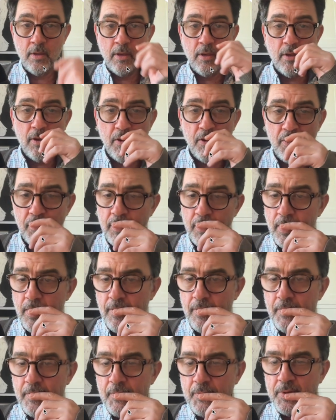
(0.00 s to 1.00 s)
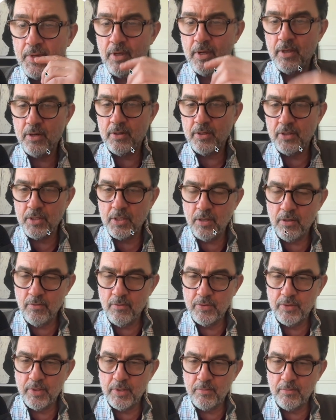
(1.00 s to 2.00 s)
Okay, we got
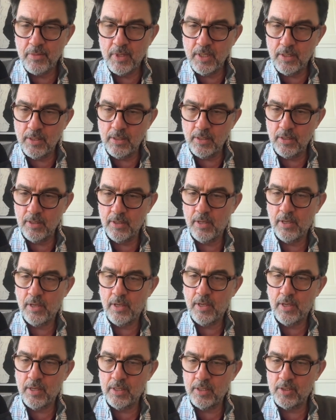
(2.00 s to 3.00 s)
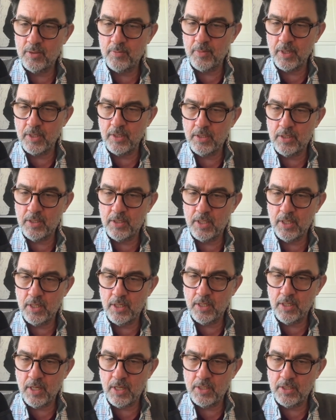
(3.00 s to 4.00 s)
ourselves a meal. Spiced chicken
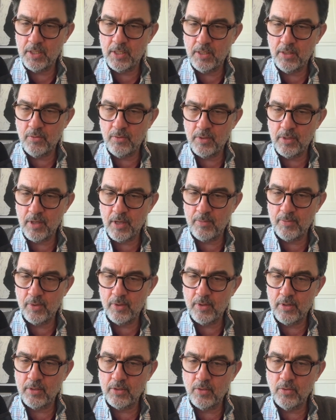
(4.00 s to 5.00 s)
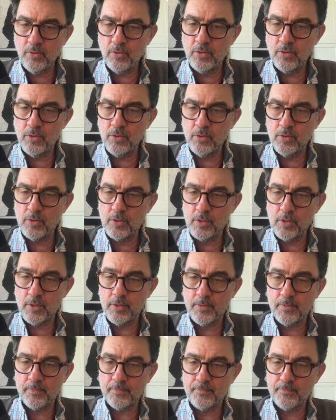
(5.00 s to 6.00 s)
tagine with apricot couscous.
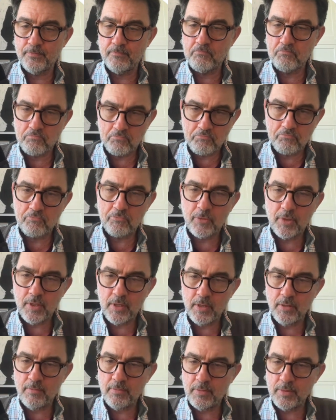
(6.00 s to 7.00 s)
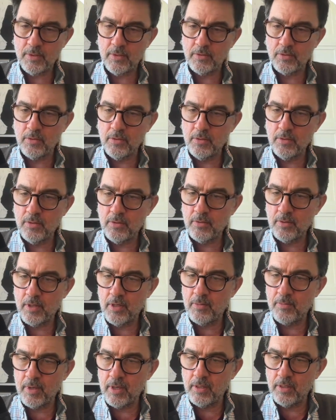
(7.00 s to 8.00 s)
Okay, sounds good. Got a
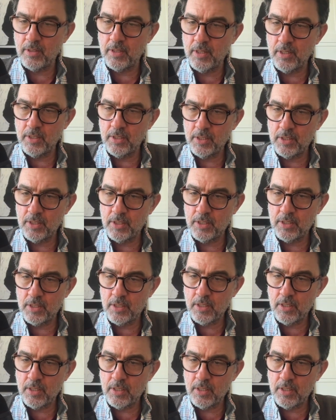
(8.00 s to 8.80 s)
main dish.